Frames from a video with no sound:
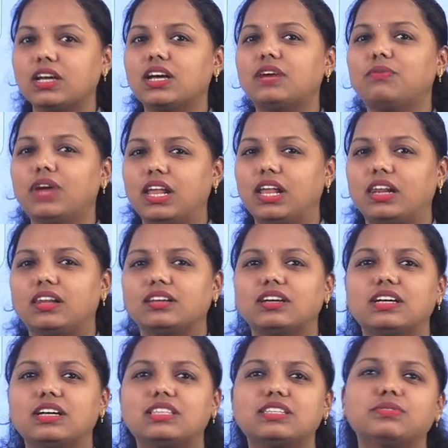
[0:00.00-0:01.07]
Well,
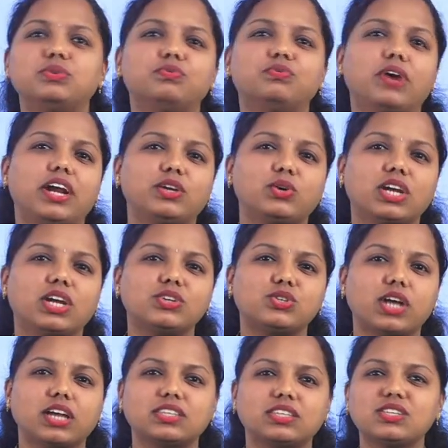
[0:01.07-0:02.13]
it's where you can
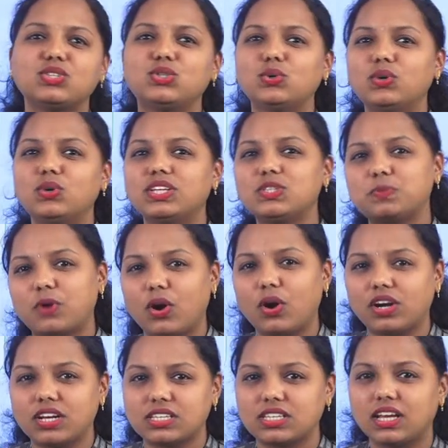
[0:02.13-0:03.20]
track the student's
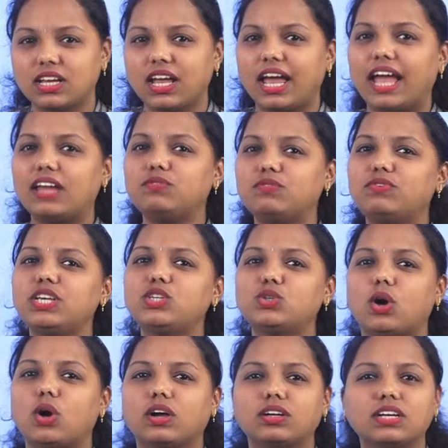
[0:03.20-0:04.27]
progress, and
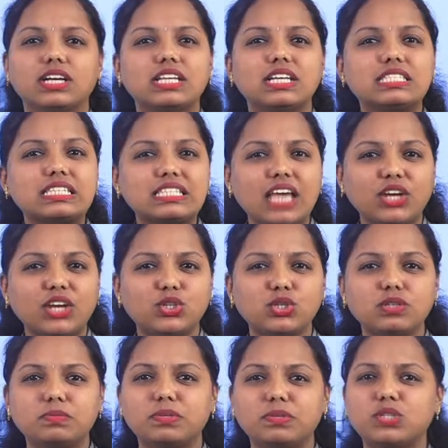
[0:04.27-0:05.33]
V-Talk, it's a
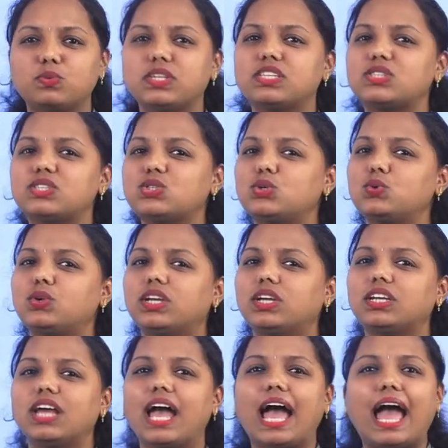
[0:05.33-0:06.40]
session between the student
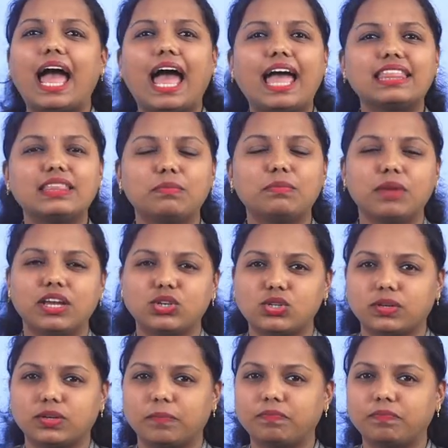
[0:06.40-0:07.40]
and the mentor.